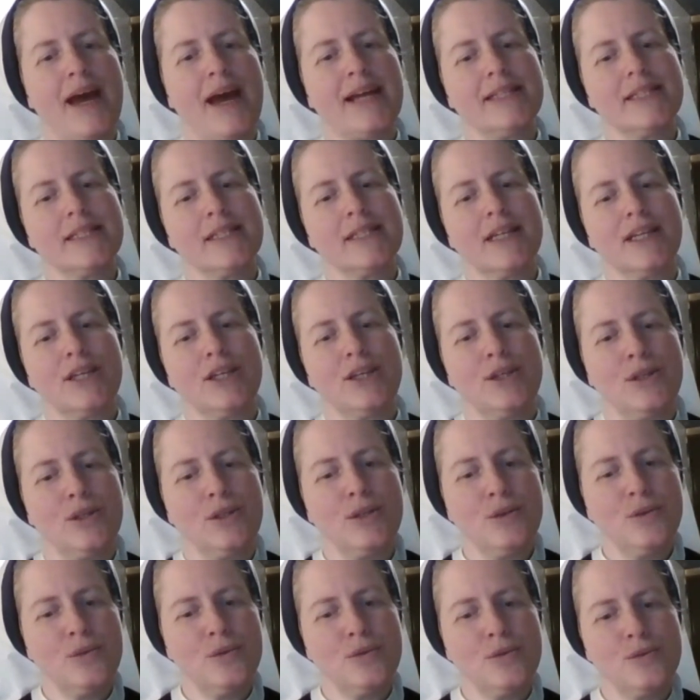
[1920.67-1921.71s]
that's a
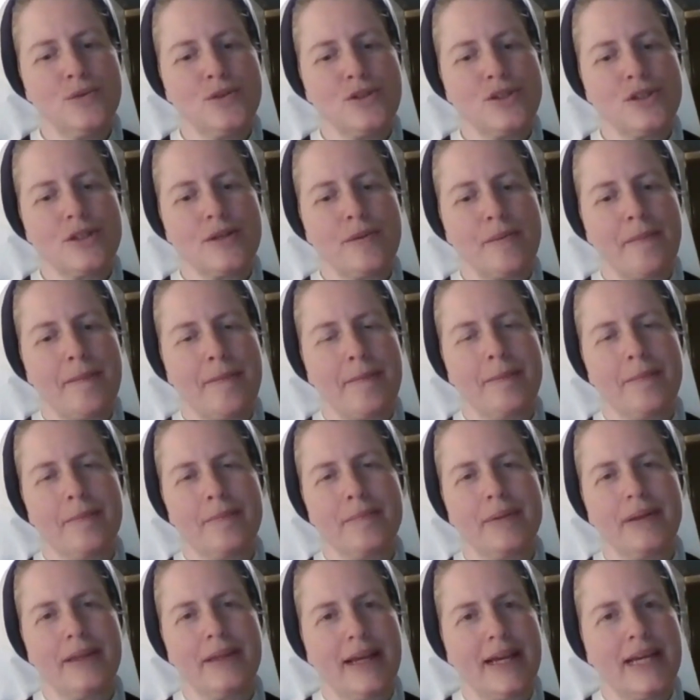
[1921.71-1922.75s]
huge
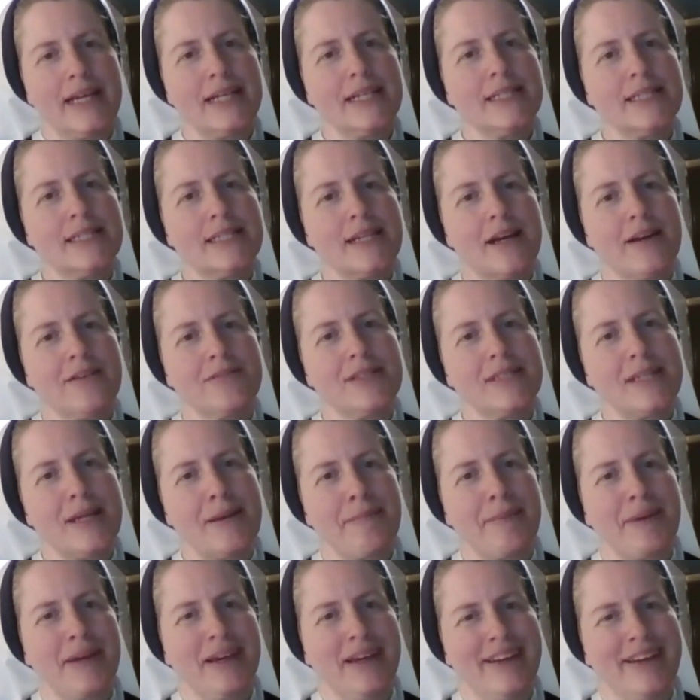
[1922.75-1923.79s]
place of
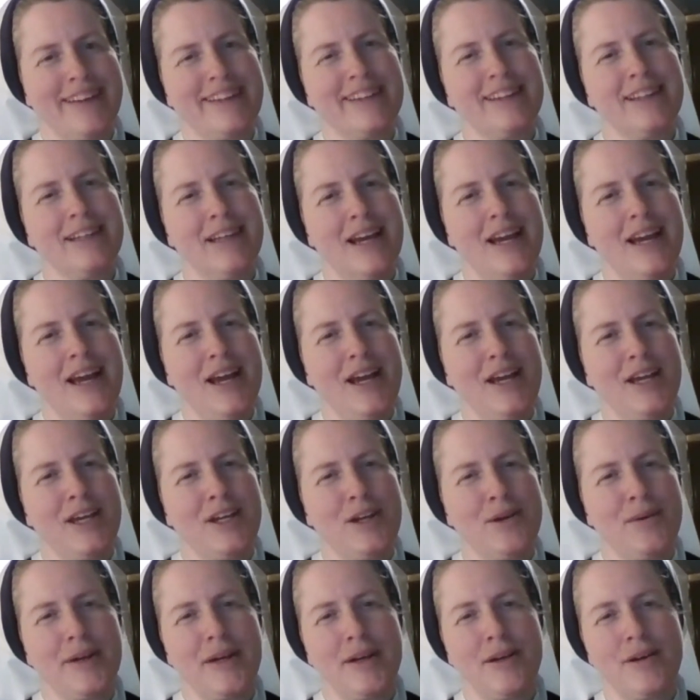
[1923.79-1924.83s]
stepping in,
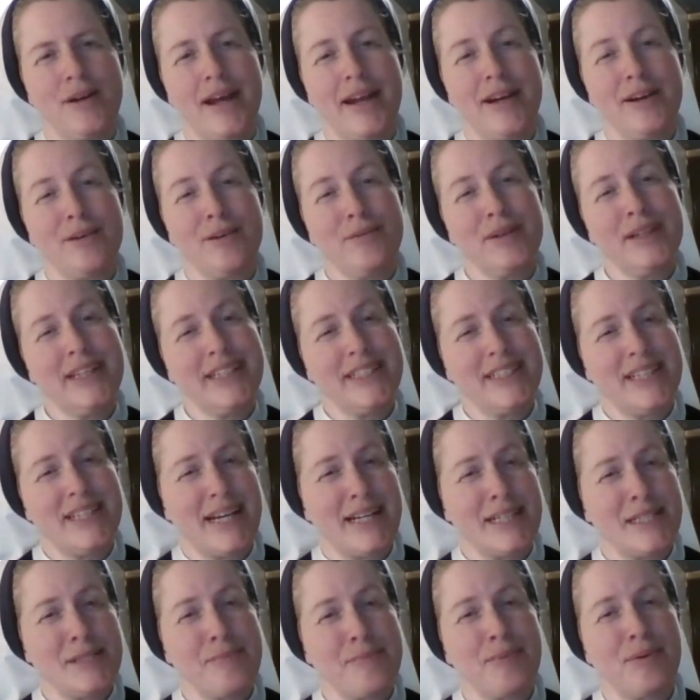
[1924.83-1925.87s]
you know, and it really
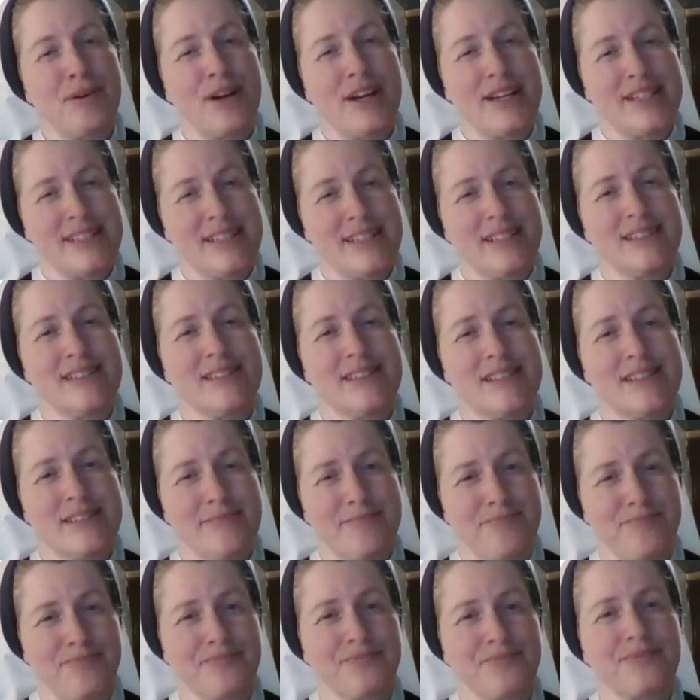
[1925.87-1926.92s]
takes
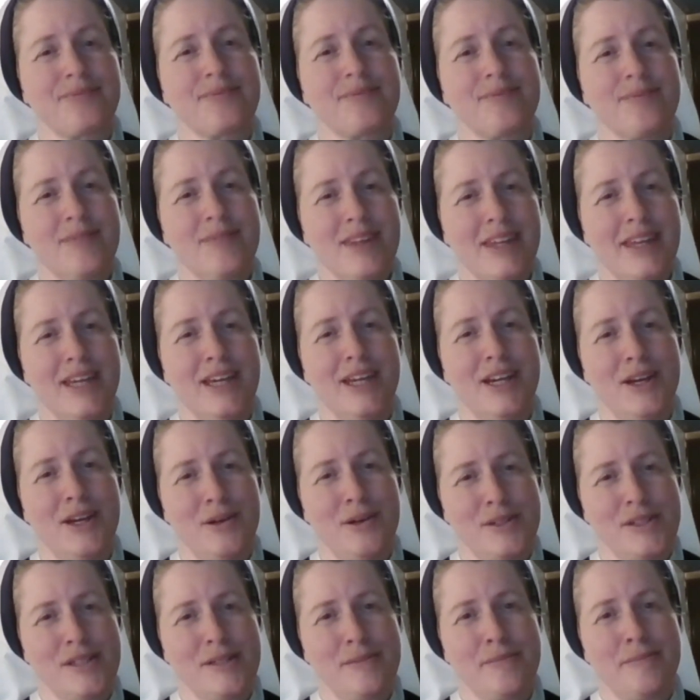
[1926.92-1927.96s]
presence, you
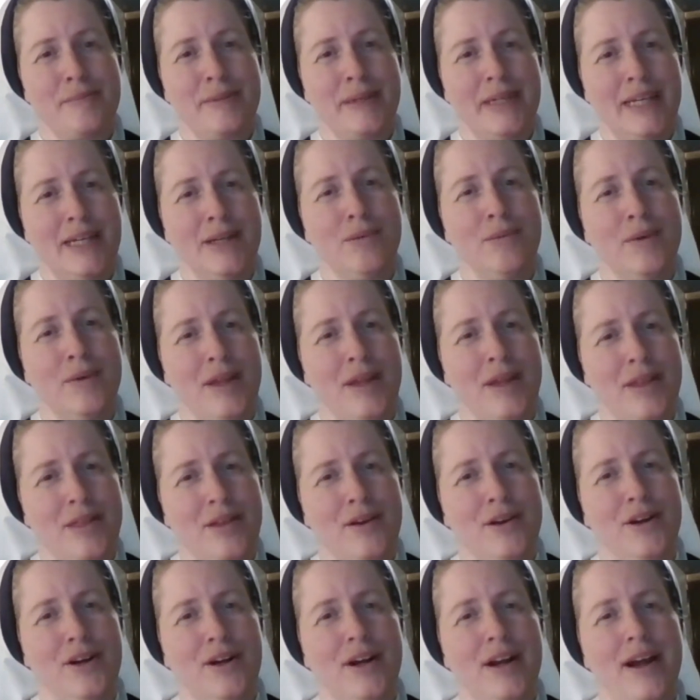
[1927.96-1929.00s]
know, to be
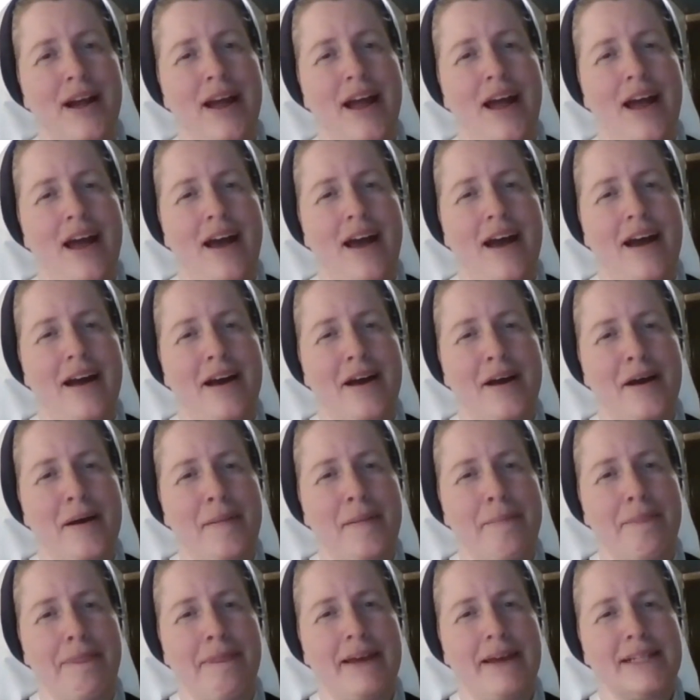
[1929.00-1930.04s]
with her.
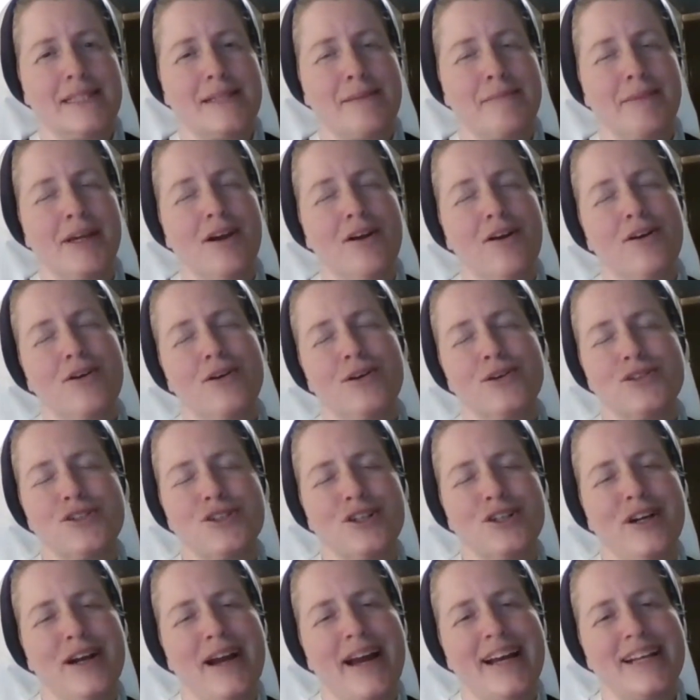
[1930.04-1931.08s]
That's something our
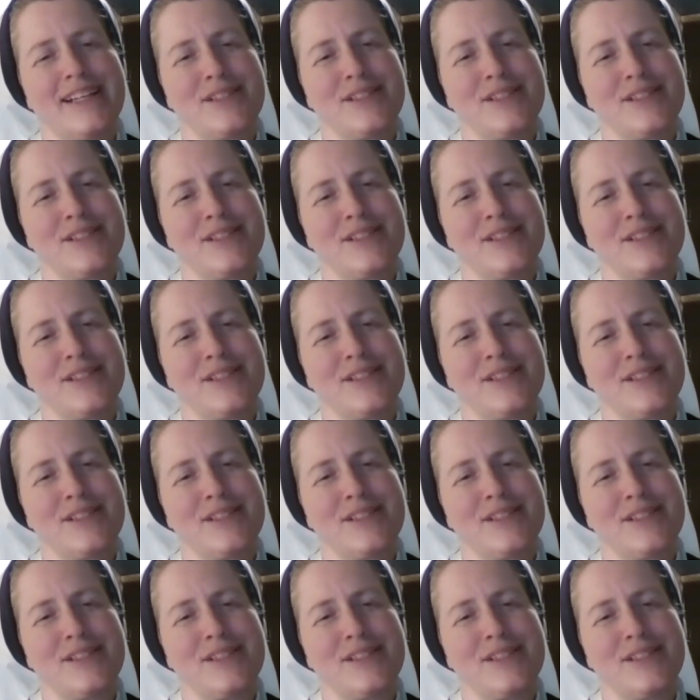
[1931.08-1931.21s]
culture